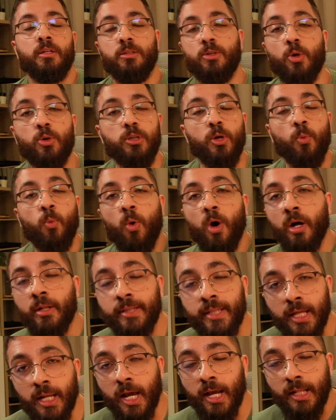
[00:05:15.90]
You're the one
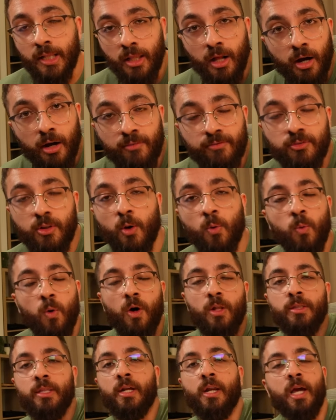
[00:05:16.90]
that I love, the
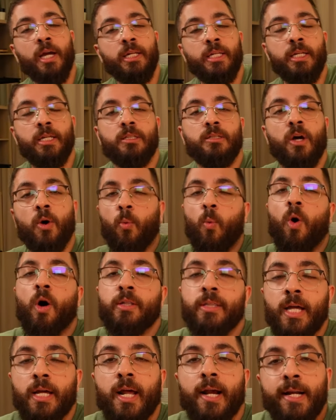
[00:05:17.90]
one that I need, the one
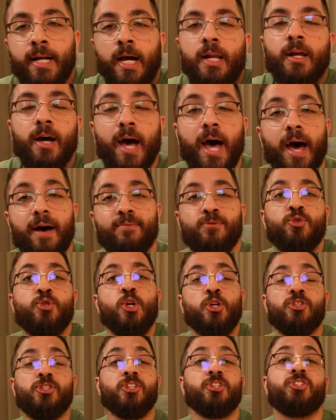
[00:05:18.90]
that I gotta have
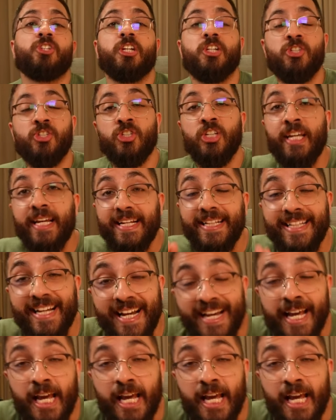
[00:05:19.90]
just to succeed.